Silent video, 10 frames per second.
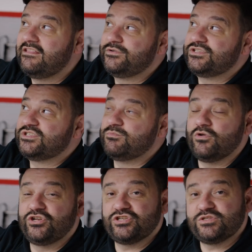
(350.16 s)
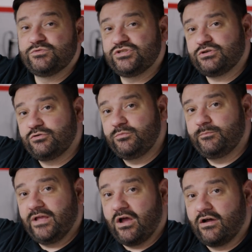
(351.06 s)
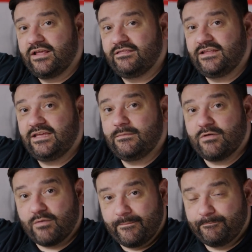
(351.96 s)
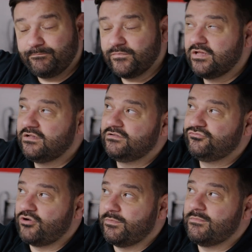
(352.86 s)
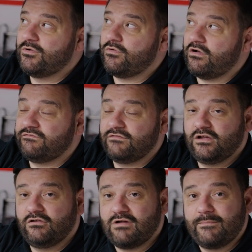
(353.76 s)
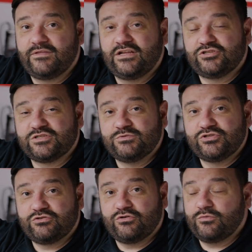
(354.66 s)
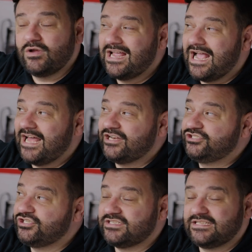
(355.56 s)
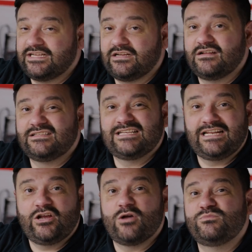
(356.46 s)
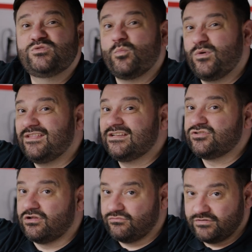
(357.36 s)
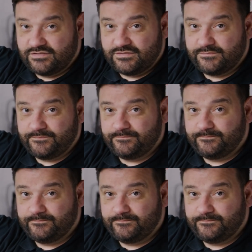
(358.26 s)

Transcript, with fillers: There is a small adjustment screw behind the mirror. Drop the mirror off, grab the adjustment screw, and adjust it until it comes within tolerance.